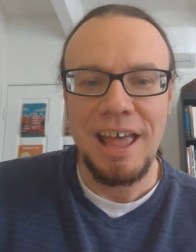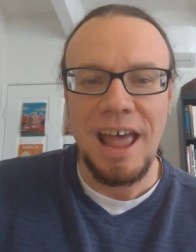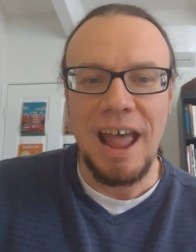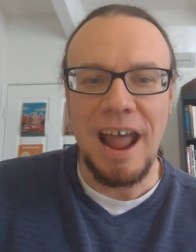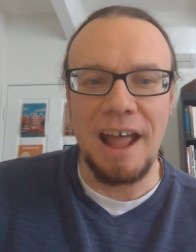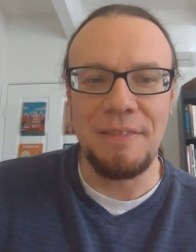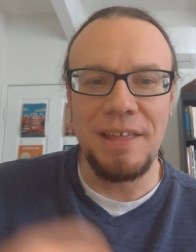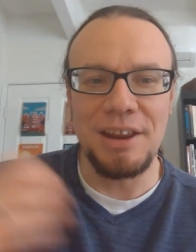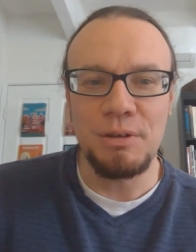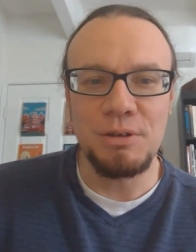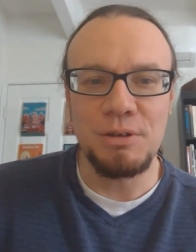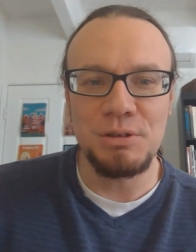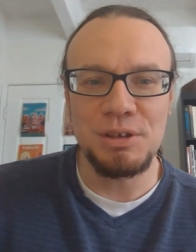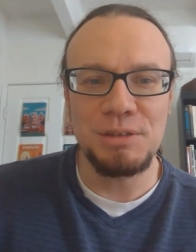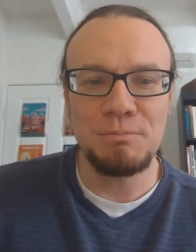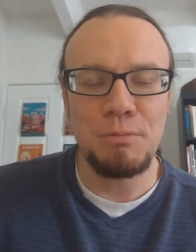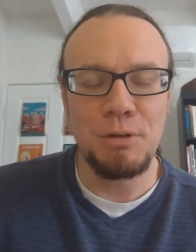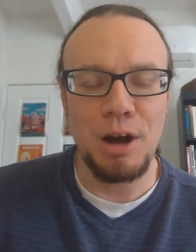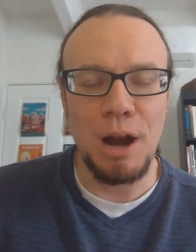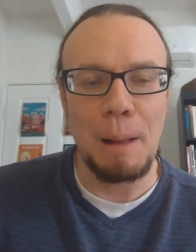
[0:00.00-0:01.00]
And then you
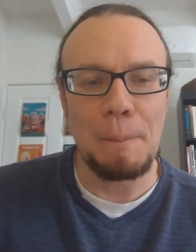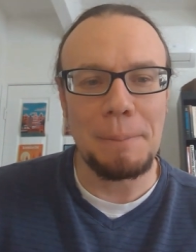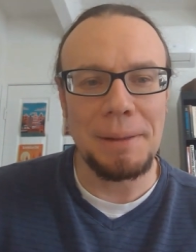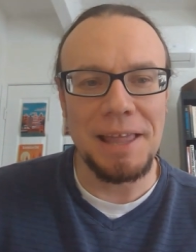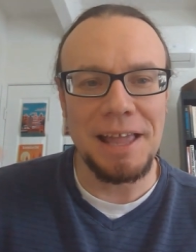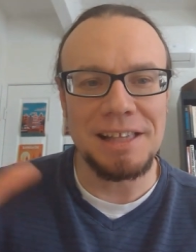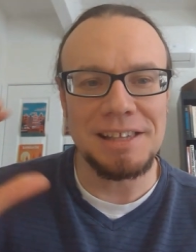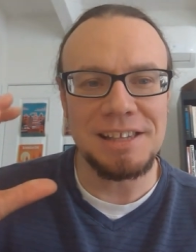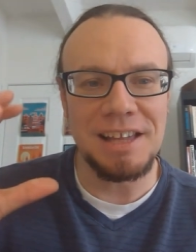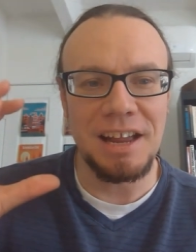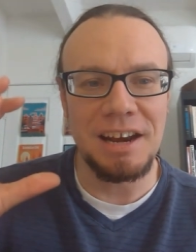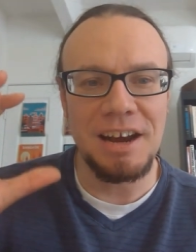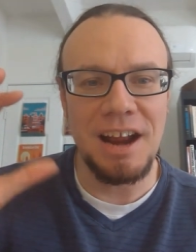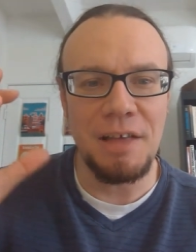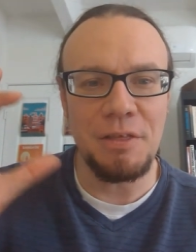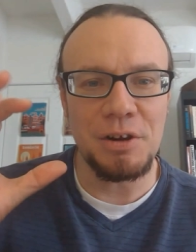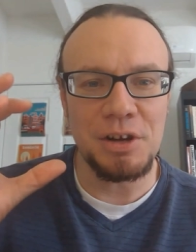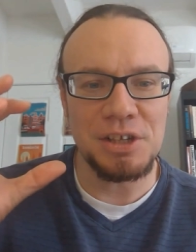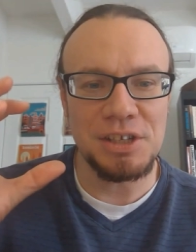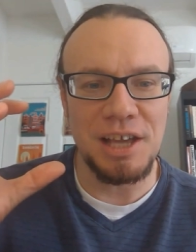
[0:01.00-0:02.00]
put it up against
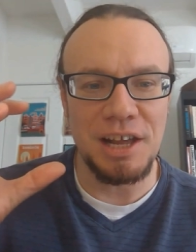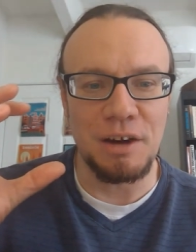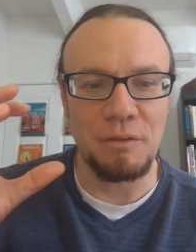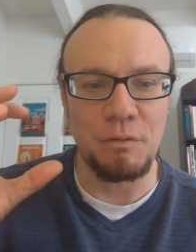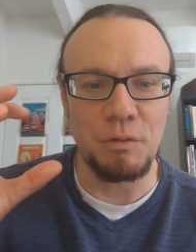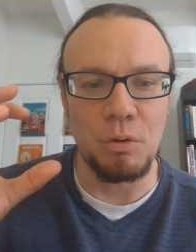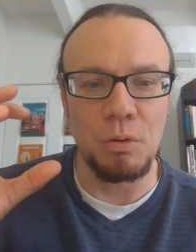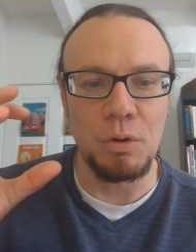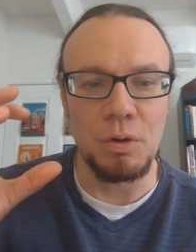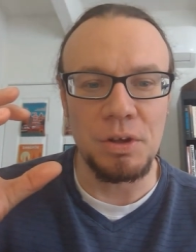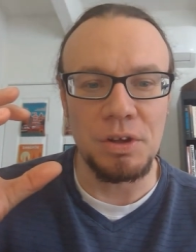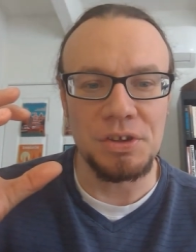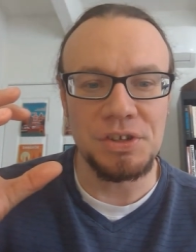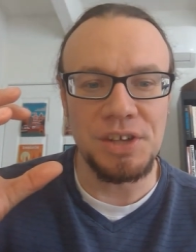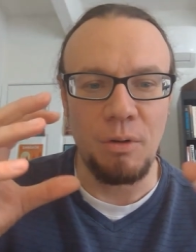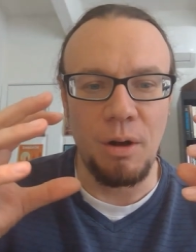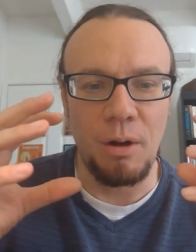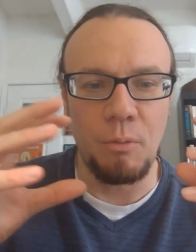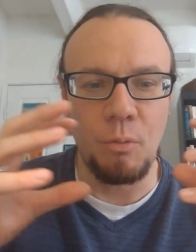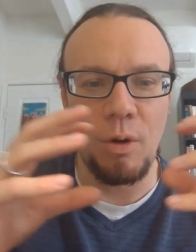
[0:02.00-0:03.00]
another set of rules.
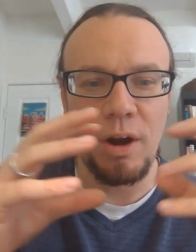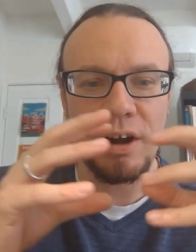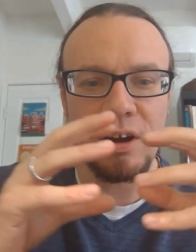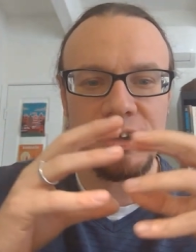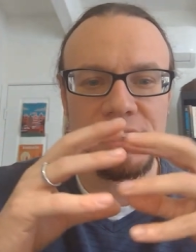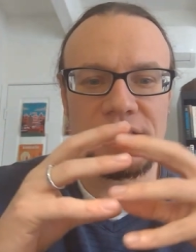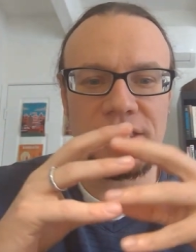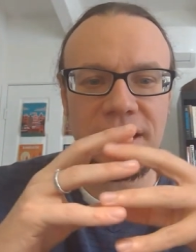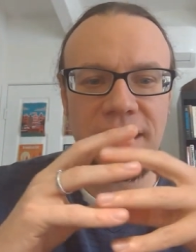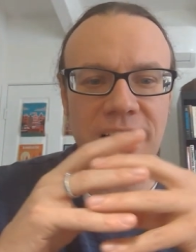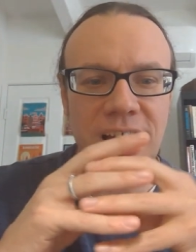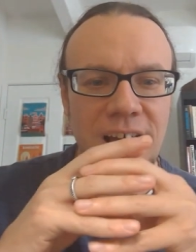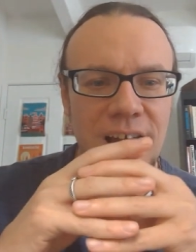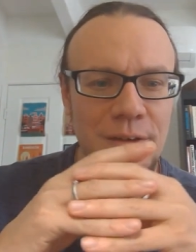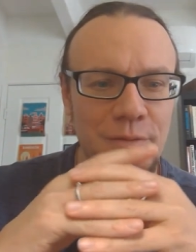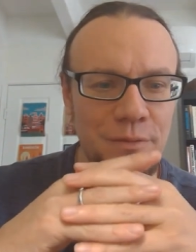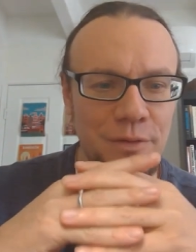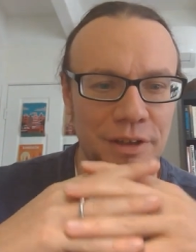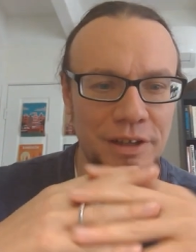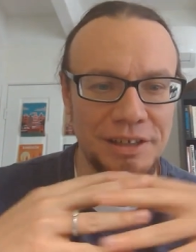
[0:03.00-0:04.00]
And where does the
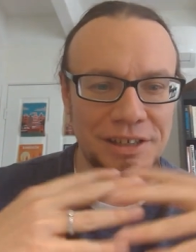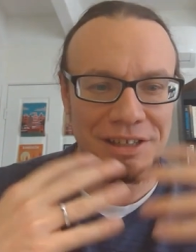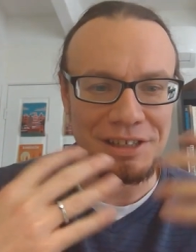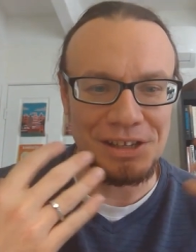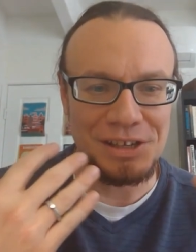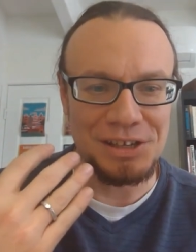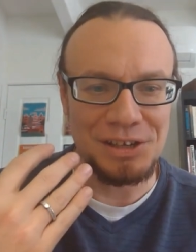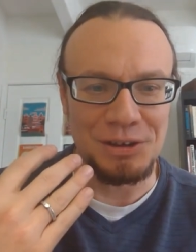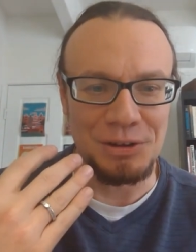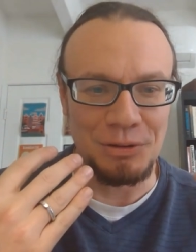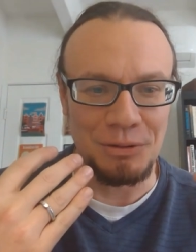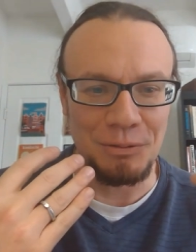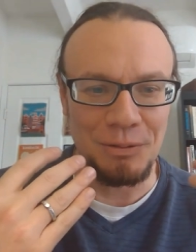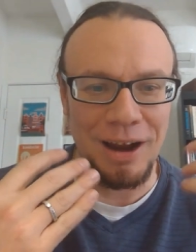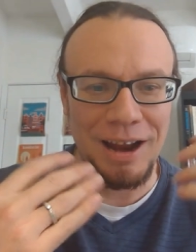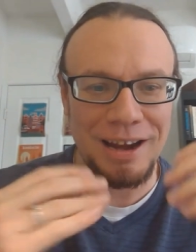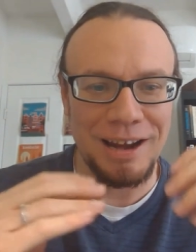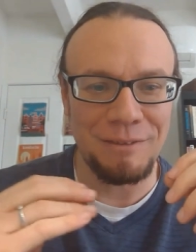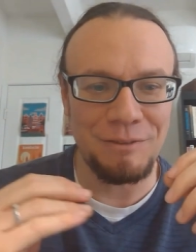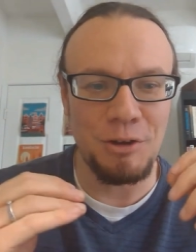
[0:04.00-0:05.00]
conflict ensue,
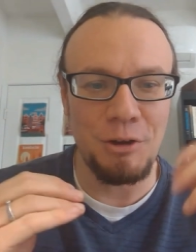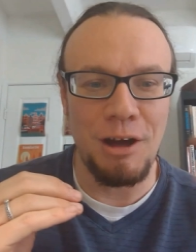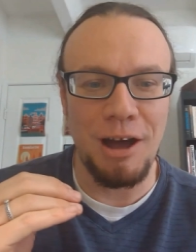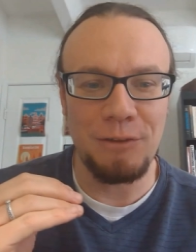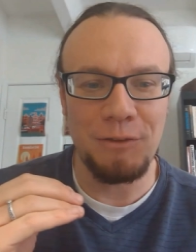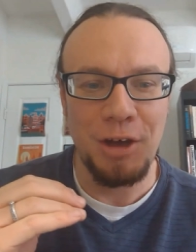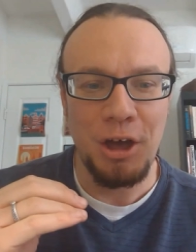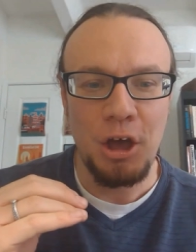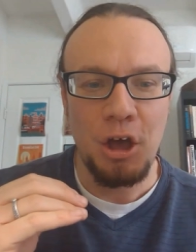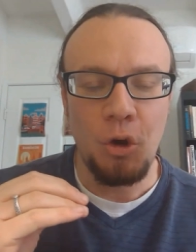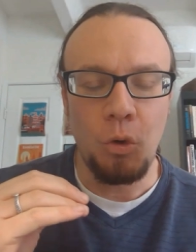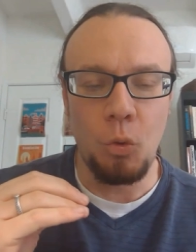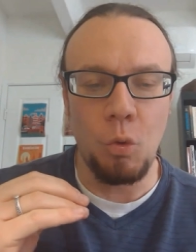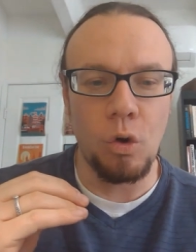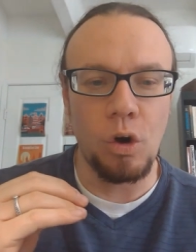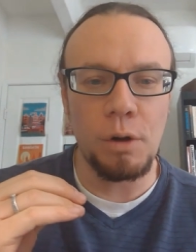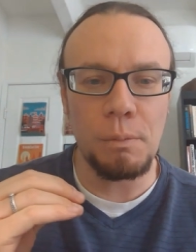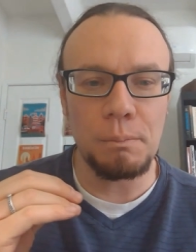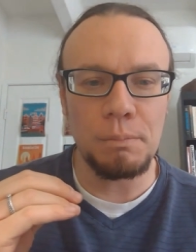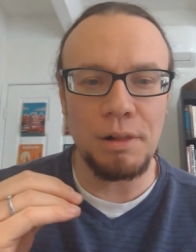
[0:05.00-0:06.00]
right? If you have
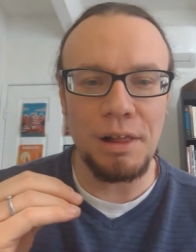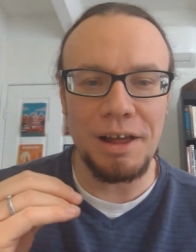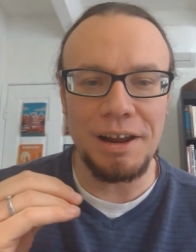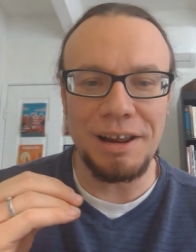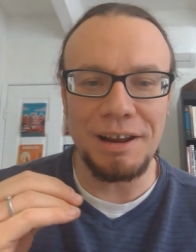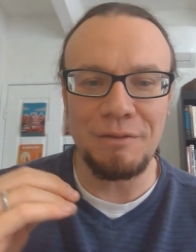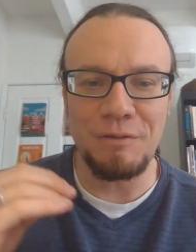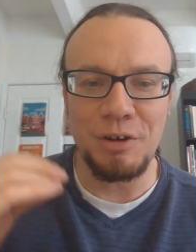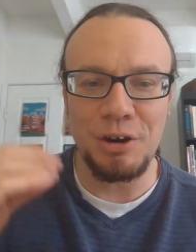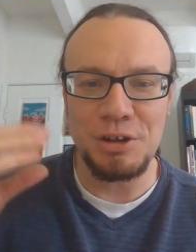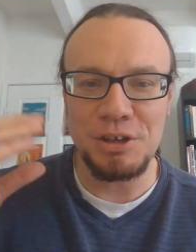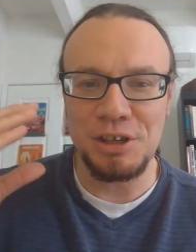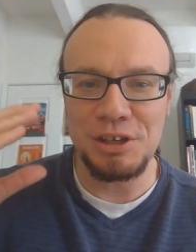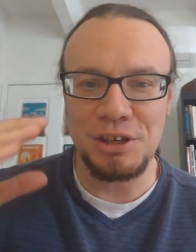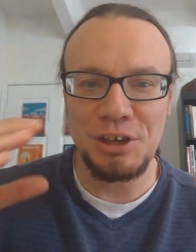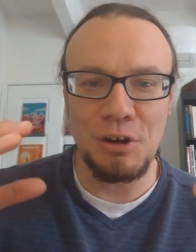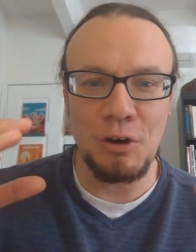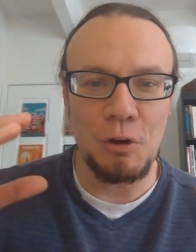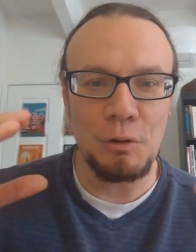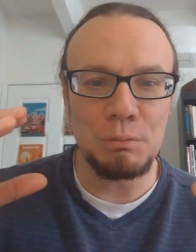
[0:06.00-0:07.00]
warm-blooded versus
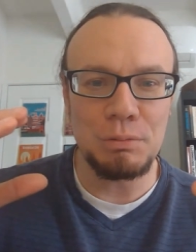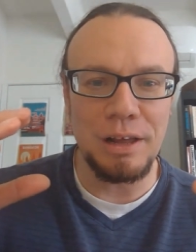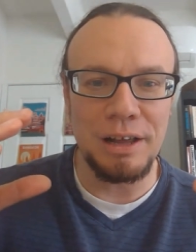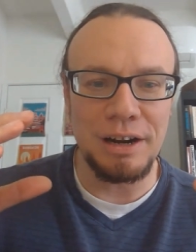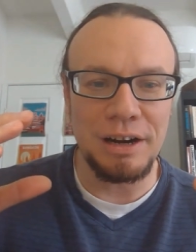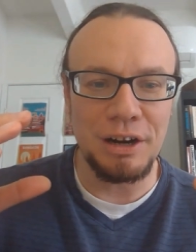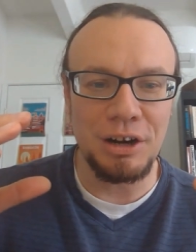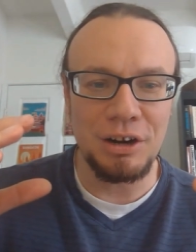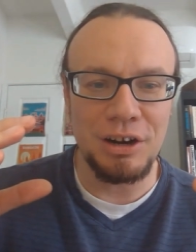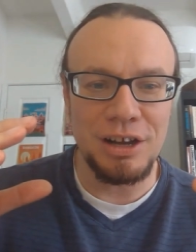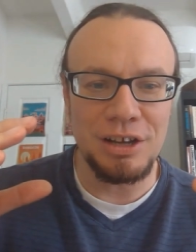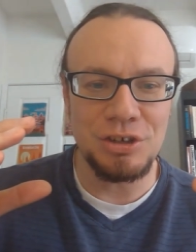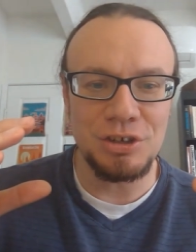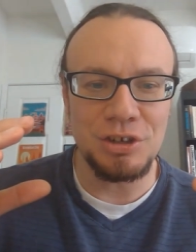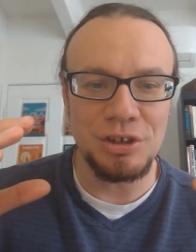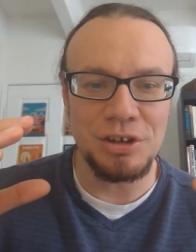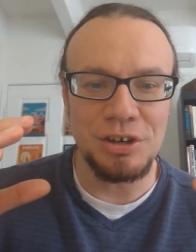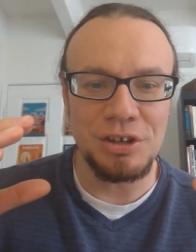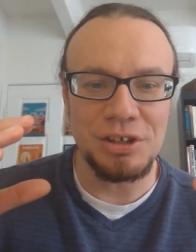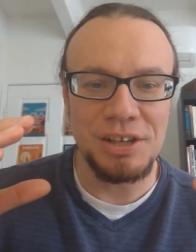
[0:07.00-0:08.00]
cold-blooded
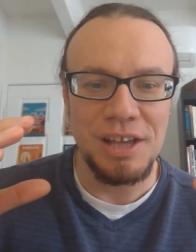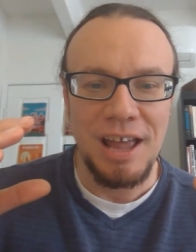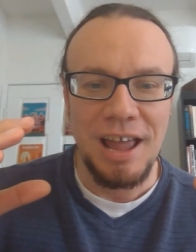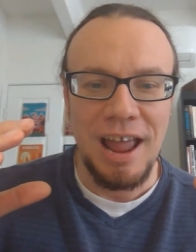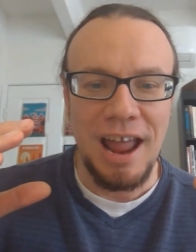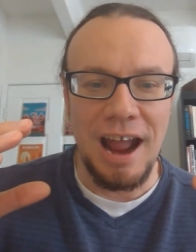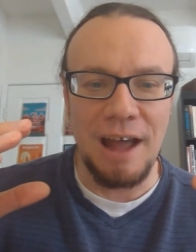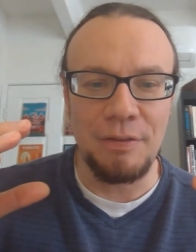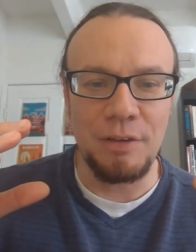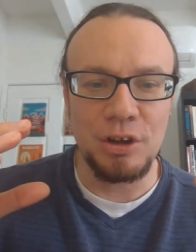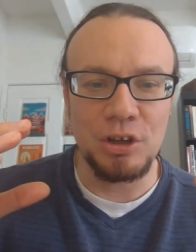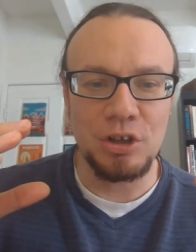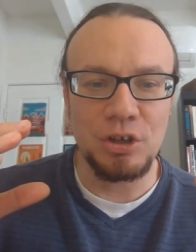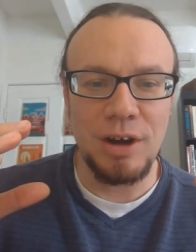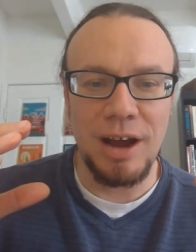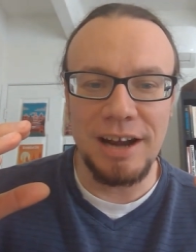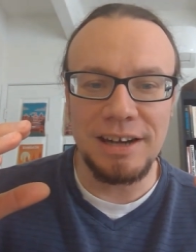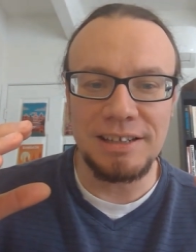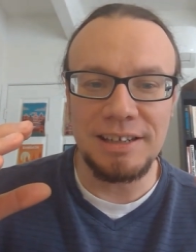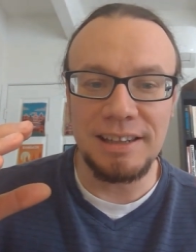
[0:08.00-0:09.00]
creatures and they're
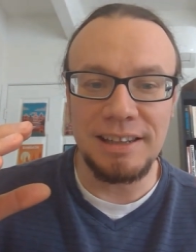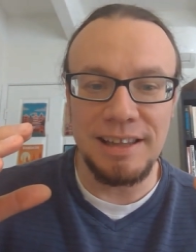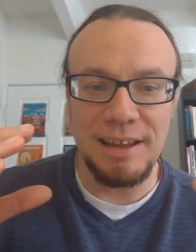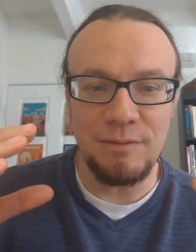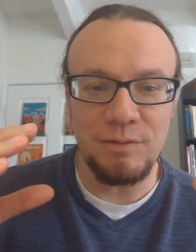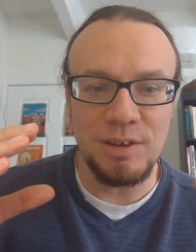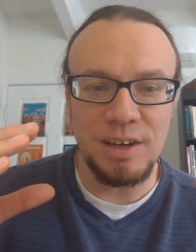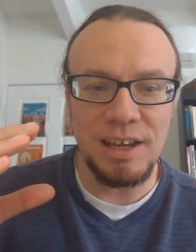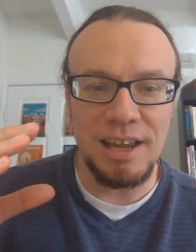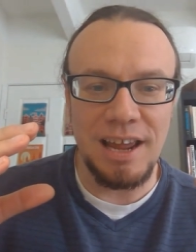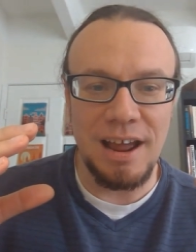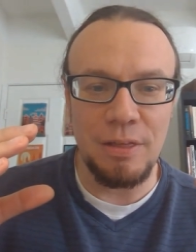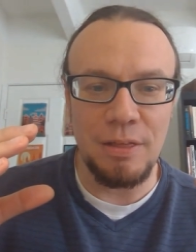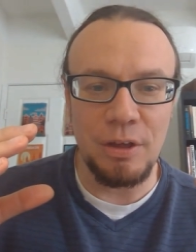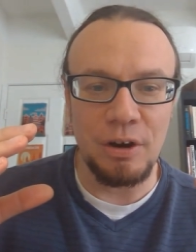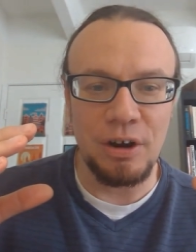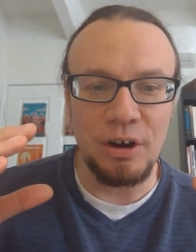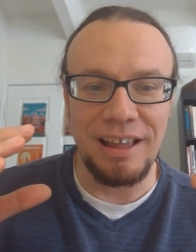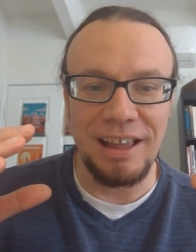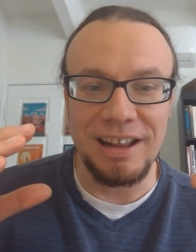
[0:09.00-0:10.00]
trying to live
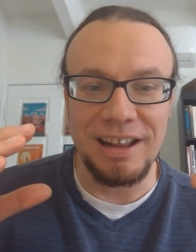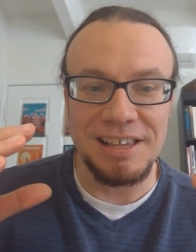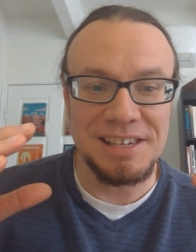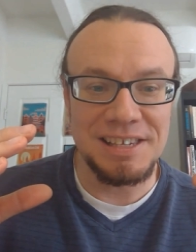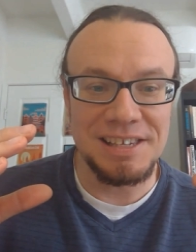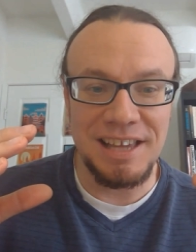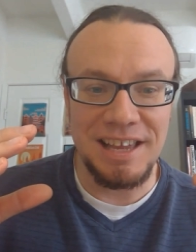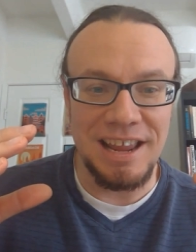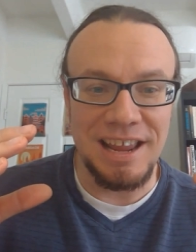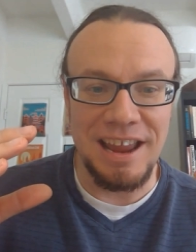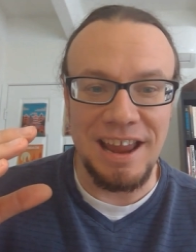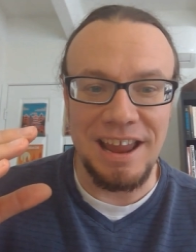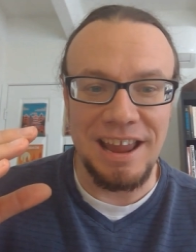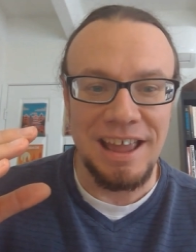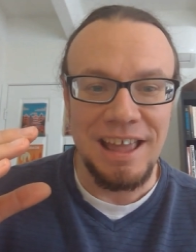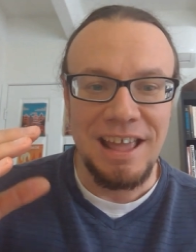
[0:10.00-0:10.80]
together in a city,